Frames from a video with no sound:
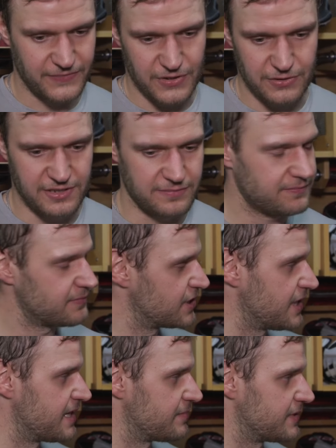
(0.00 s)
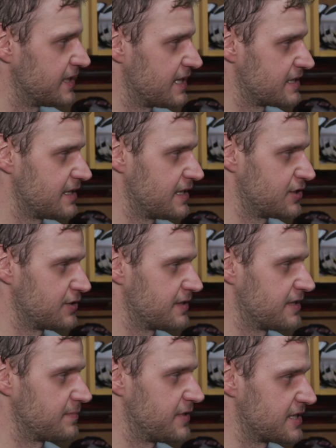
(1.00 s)
going to try and be as dangerous
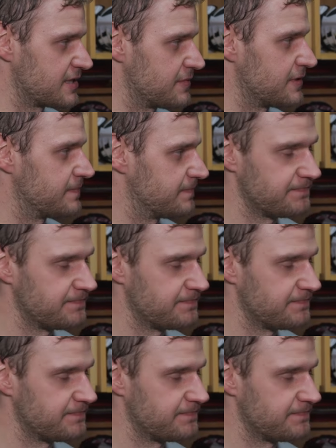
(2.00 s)
as possible.